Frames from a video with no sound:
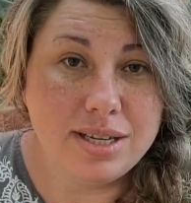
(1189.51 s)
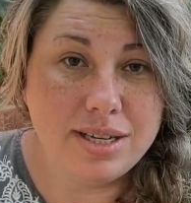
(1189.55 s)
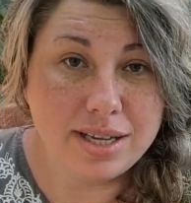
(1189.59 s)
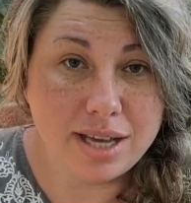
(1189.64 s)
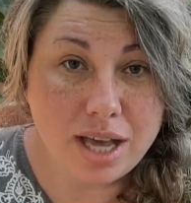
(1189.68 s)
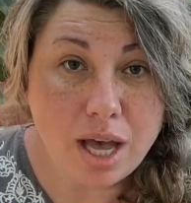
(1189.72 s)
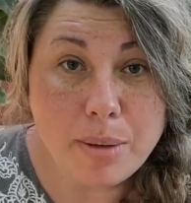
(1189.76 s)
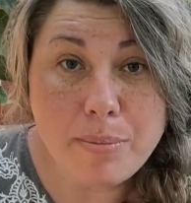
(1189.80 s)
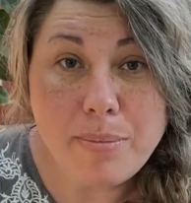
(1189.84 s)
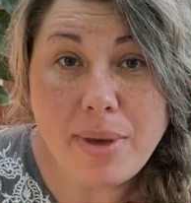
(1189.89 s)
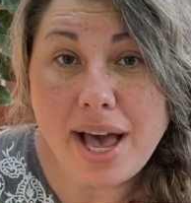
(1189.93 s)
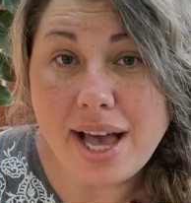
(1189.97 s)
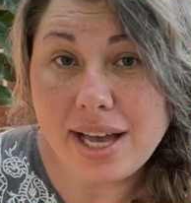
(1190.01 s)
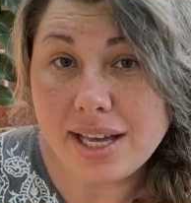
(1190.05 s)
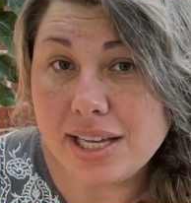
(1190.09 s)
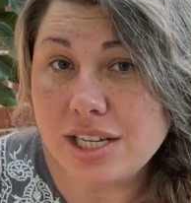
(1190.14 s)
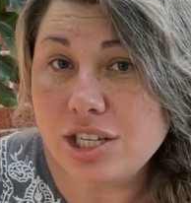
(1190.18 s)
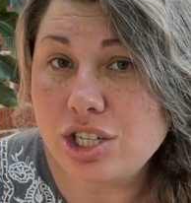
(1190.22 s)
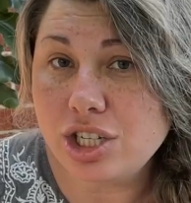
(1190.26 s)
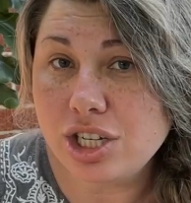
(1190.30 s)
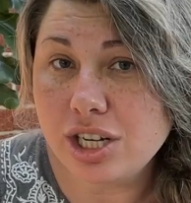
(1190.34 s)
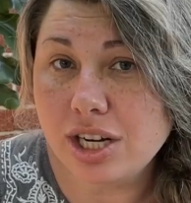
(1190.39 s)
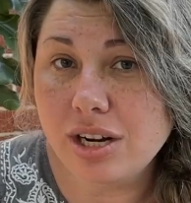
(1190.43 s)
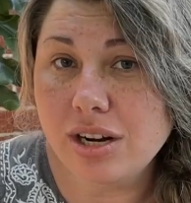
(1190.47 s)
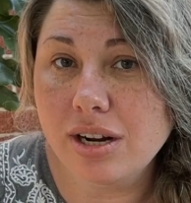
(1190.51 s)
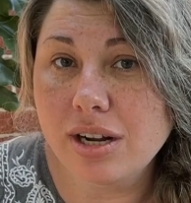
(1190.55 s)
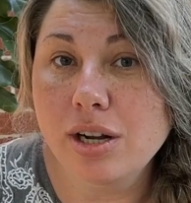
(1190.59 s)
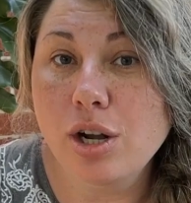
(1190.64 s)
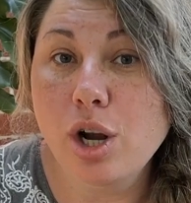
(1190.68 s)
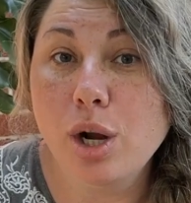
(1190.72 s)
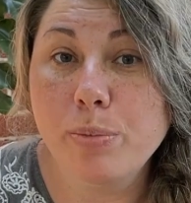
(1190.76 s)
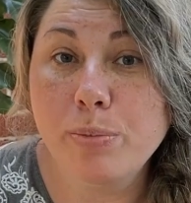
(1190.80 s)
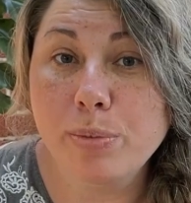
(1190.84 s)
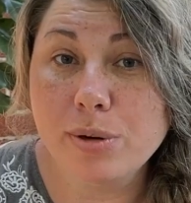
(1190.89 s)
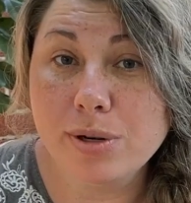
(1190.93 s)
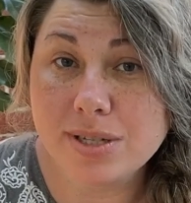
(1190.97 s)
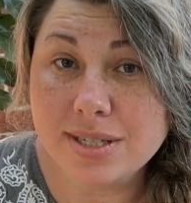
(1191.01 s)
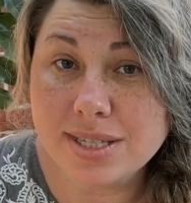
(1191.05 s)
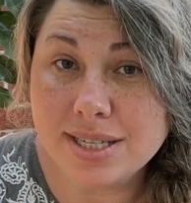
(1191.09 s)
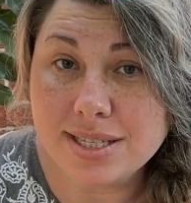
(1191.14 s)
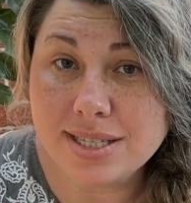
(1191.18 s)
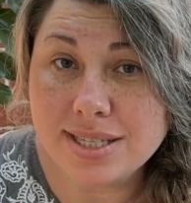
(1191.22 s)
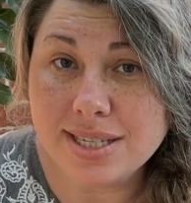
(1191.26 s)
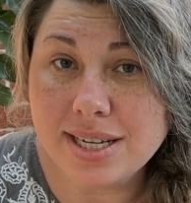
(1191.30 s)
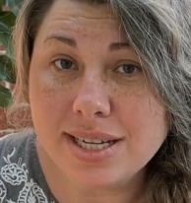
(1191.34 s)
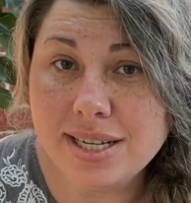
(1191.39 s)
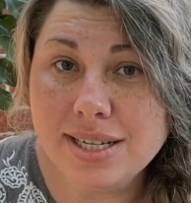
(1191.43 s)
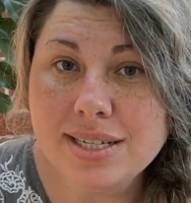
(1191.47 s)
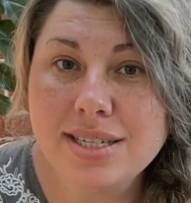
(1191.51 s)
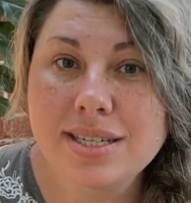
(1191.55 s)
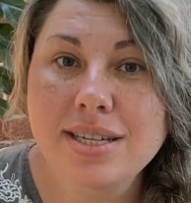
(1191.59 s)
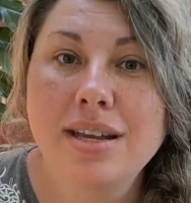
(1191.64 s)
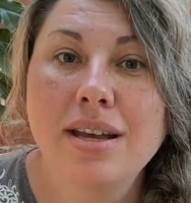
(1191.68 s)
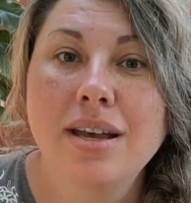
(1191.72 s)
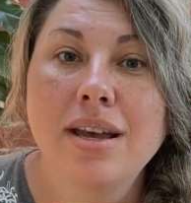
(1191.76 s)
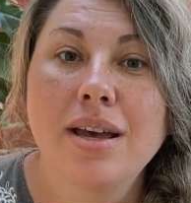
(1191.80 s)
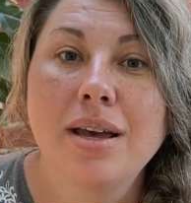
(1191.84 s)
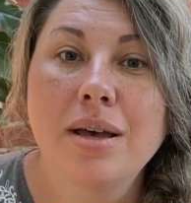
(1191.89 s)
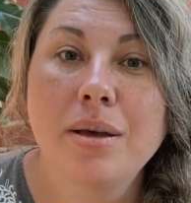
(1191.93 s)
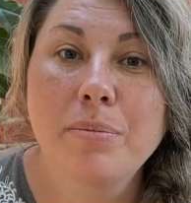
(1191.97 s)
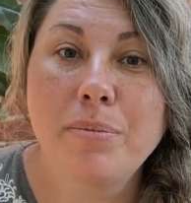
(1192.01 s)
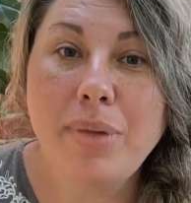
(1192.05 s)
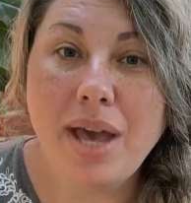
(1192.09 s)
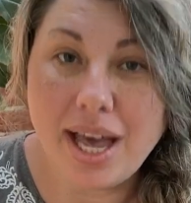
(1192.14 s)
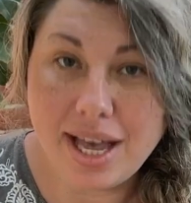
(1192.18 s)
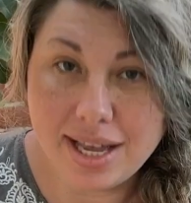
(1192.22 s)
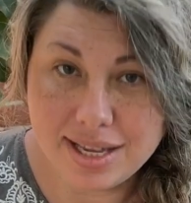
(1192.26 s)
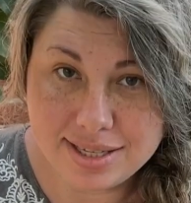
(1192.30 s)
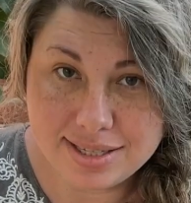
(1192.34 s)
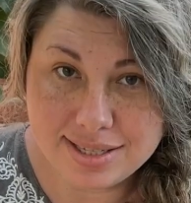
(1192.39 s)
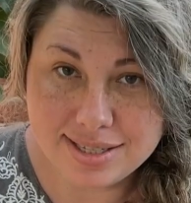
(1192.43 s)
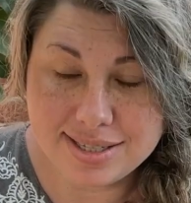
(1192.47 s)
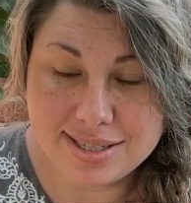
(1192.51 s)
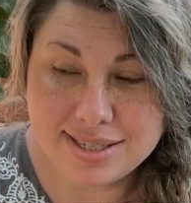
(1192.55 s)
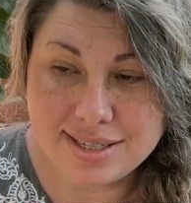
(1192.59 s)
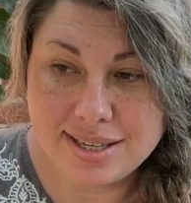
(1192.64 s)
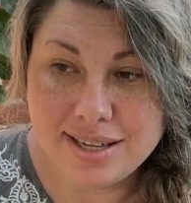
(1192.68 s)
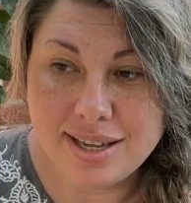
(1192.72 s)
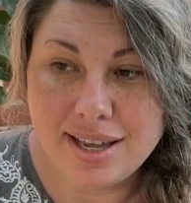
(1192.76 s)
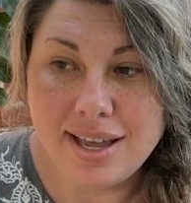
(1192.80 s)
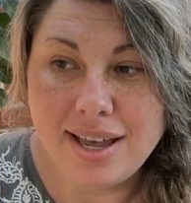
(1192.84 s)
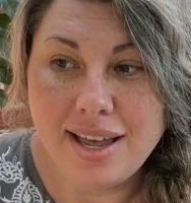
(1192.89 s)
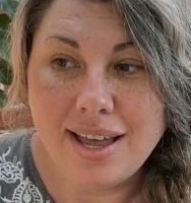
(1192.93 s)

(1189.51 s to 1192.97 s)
and come back each year and are persistent pests.